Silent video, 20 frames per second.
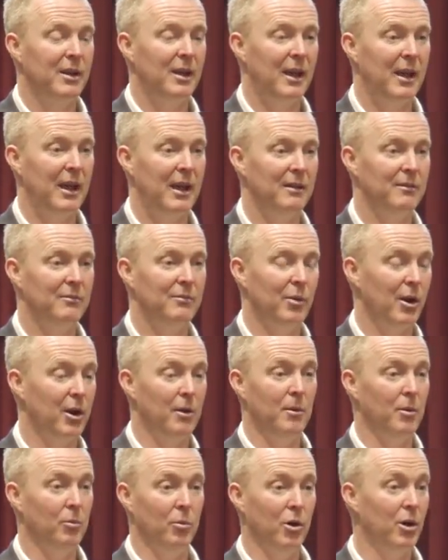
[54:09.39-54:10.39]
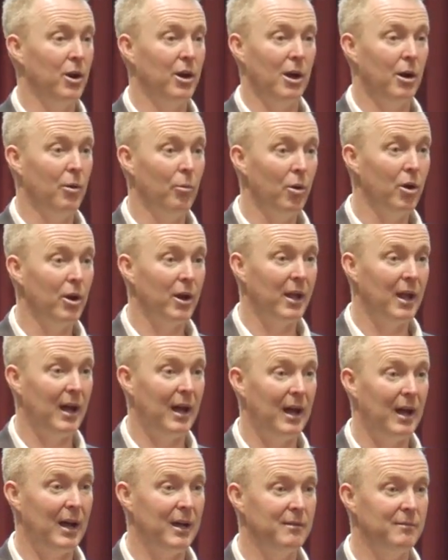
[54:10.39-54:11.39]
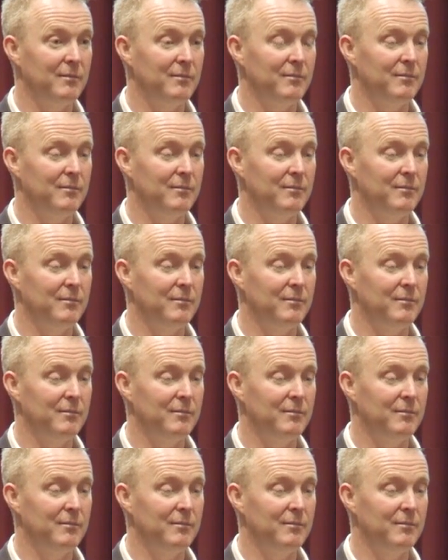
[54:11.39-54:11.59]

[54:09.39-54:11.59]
And when I'm at work, I work hard